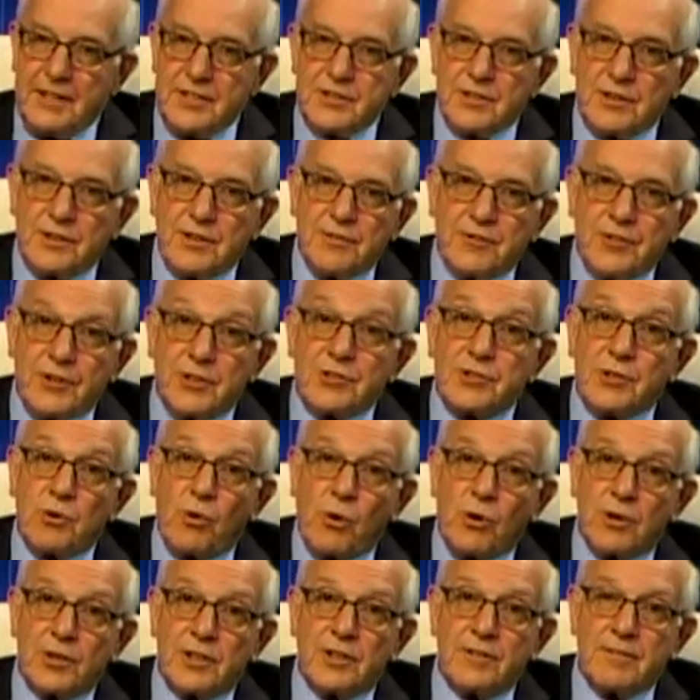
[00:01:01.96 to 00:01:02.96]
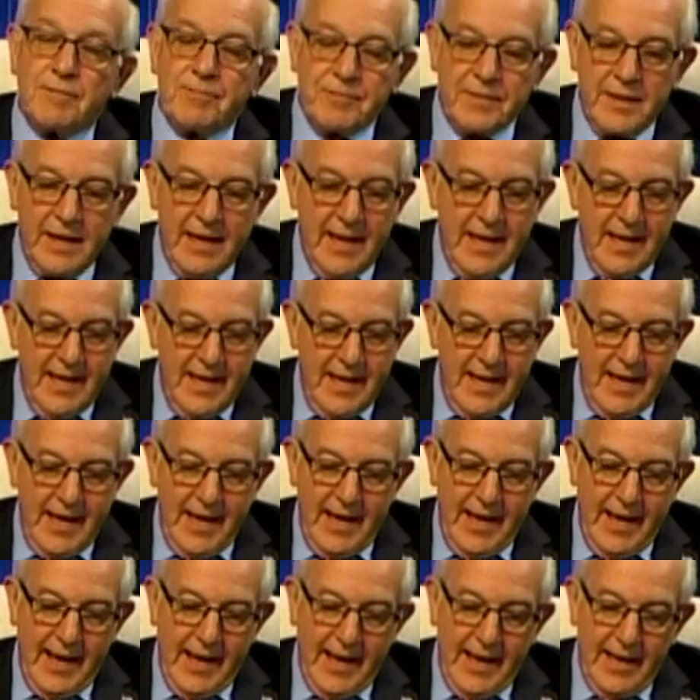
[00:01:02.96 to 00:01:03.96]
are the first quarter,
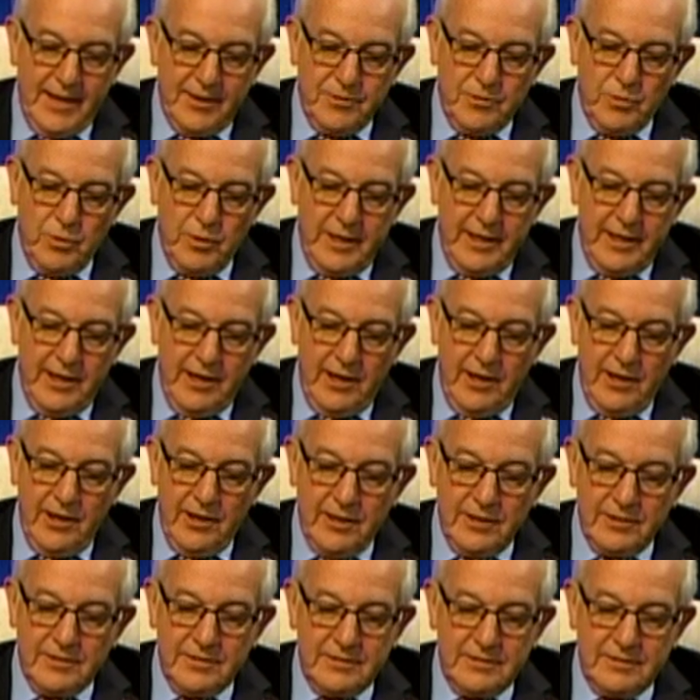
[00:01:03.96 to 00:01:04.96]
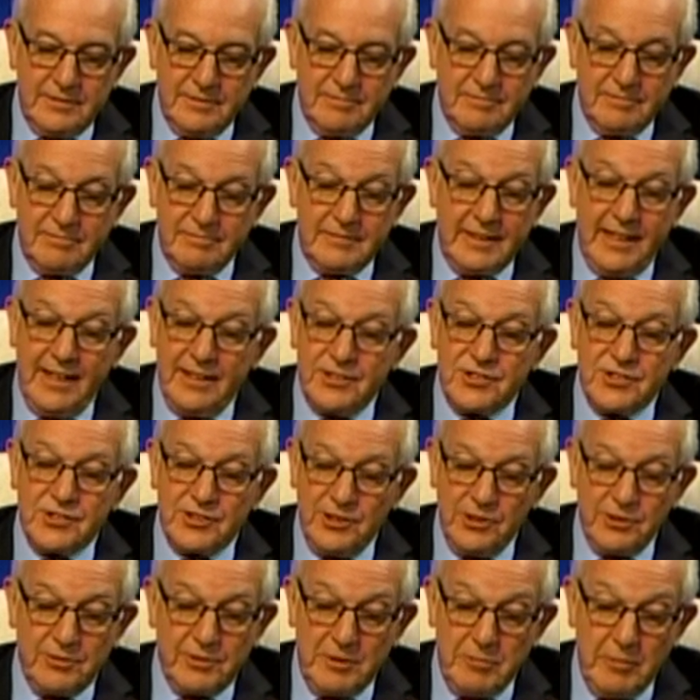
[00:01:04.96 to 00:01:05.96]
and we are and
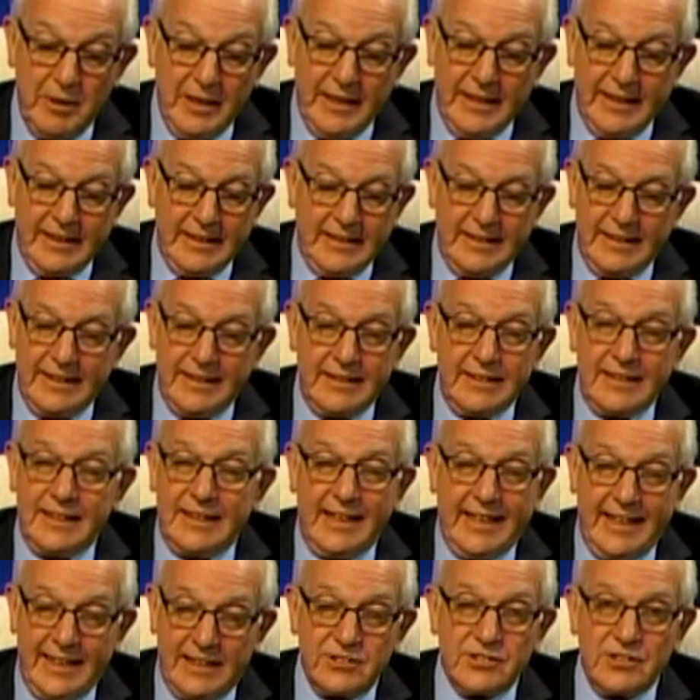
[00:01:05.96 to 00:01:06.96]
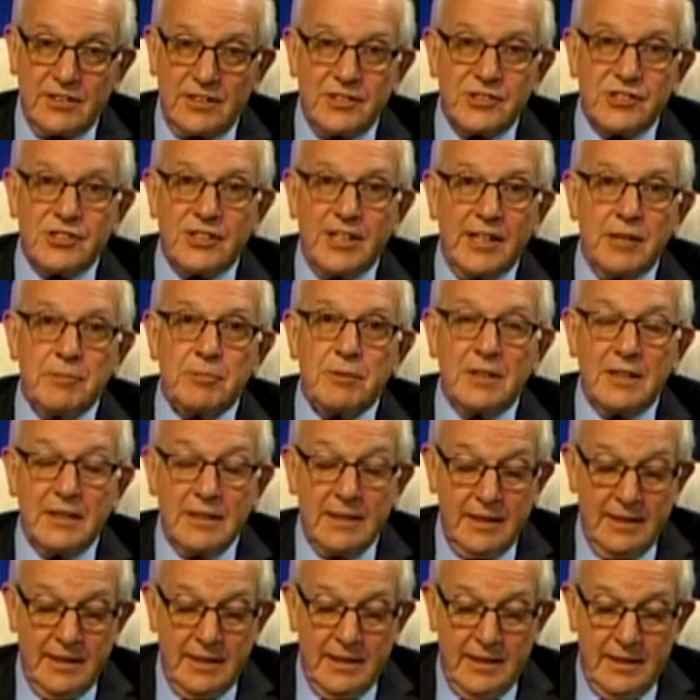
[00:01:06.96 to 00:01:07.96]
still remain in excellent shape.
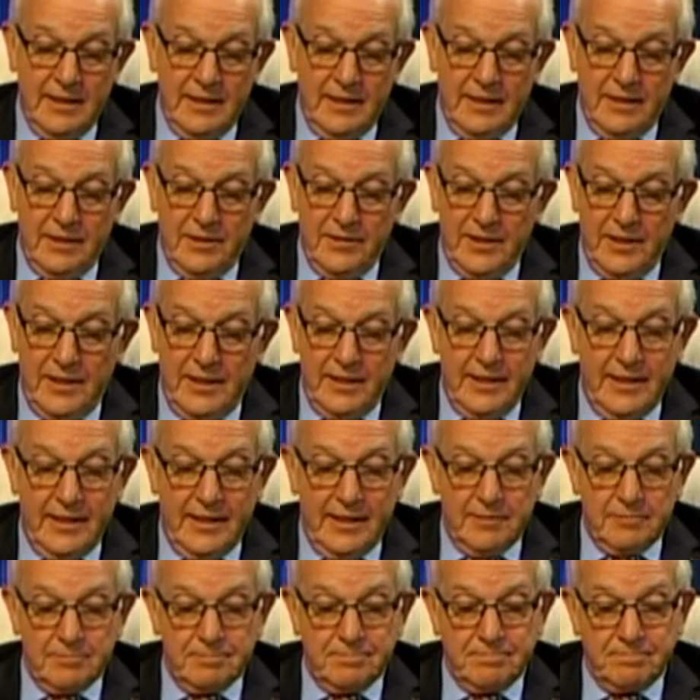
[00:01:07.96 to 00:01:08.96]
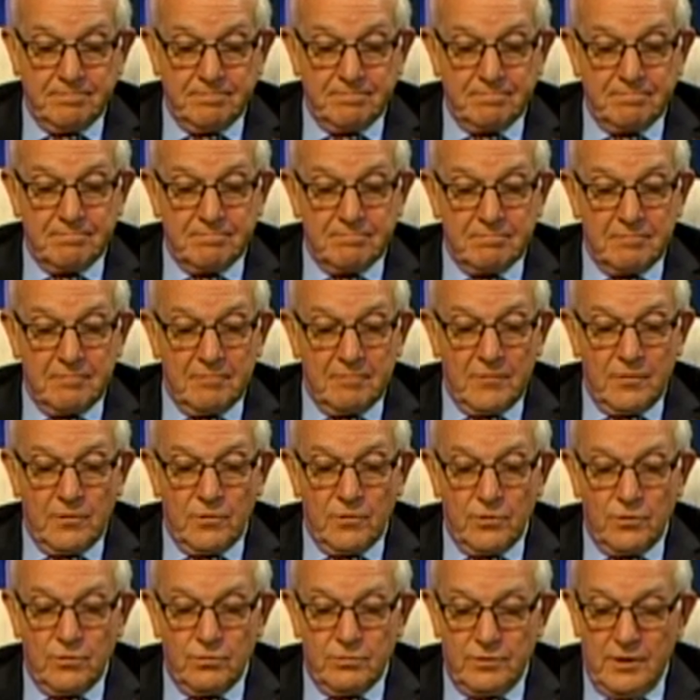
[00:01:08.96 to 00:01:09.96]
The
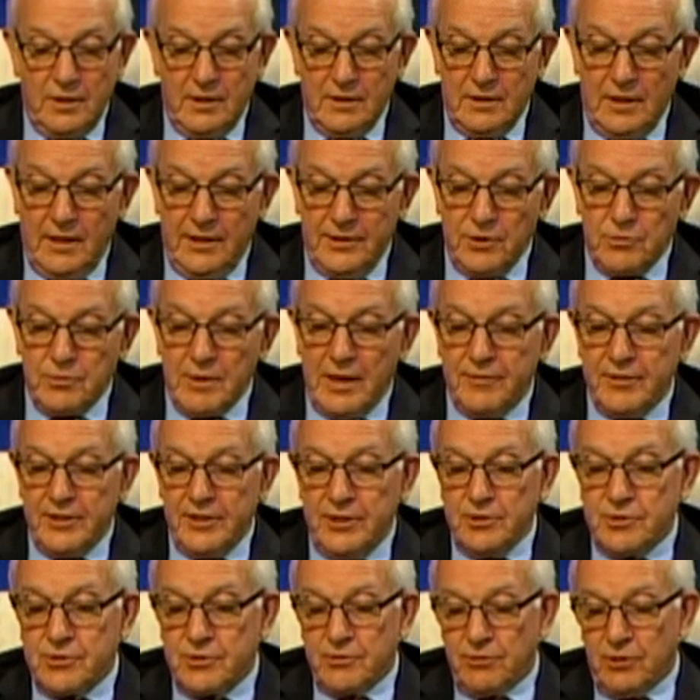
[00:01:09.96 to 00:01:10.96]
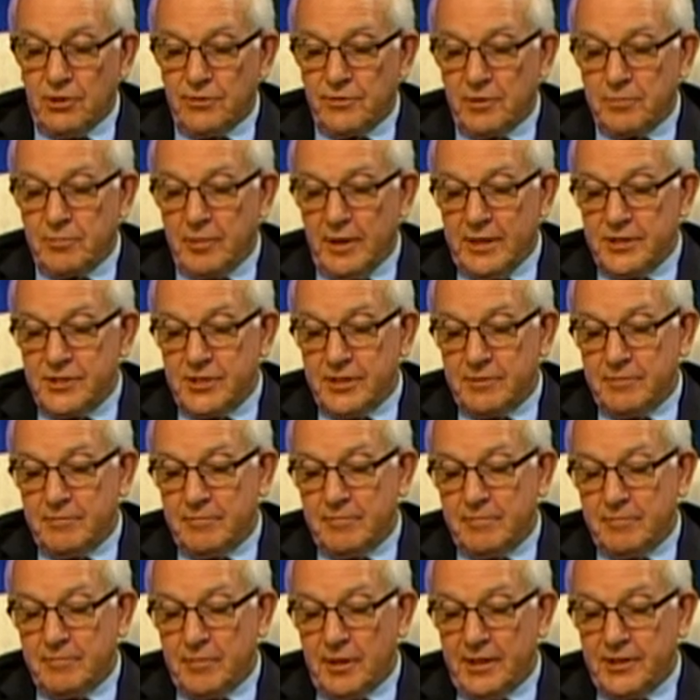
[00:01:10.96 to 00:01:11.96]
revenues are over budget
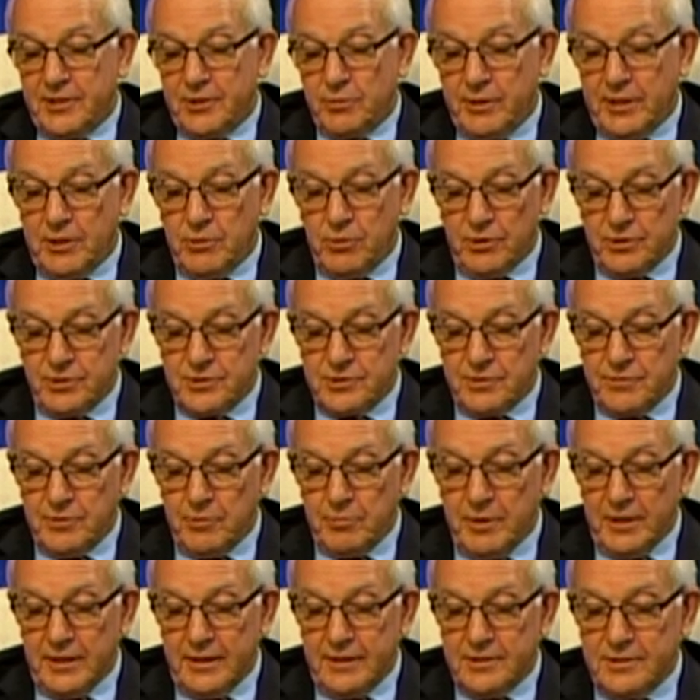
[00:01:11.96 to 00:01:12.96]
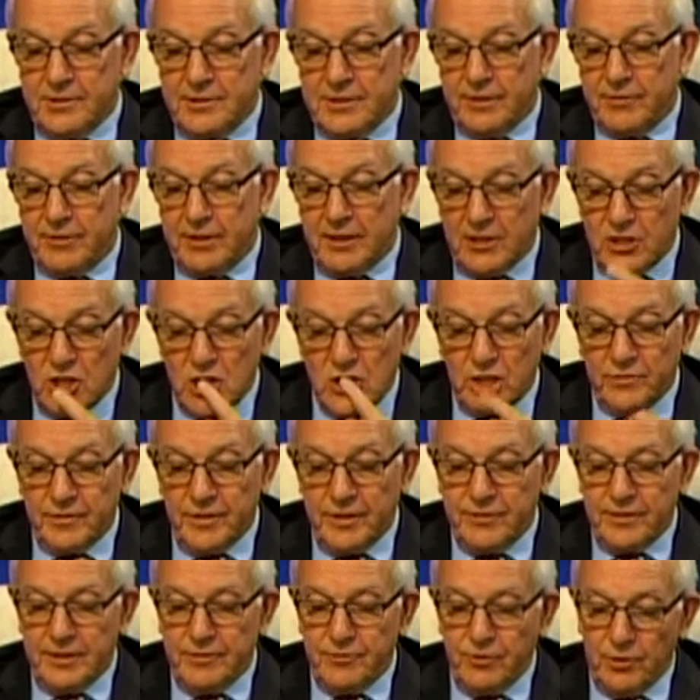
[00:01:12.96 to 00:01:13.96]
by
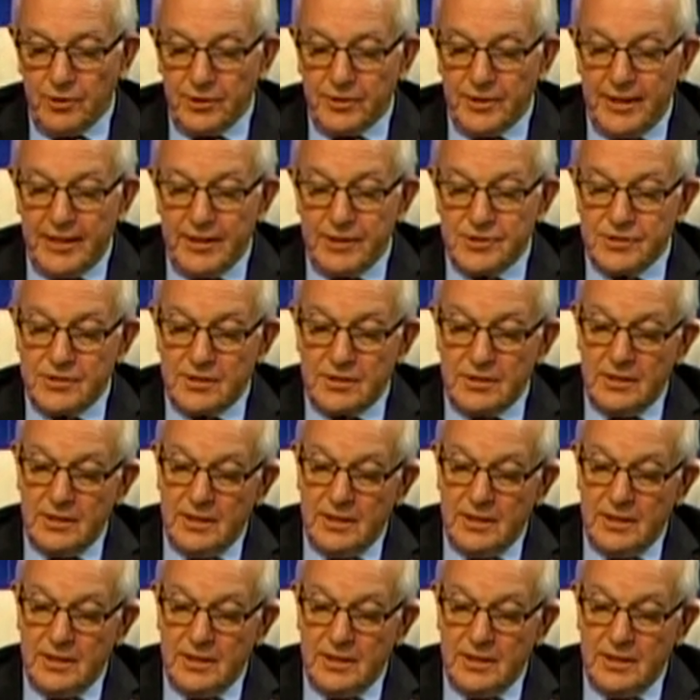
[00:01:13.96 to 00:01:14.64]
$754,000.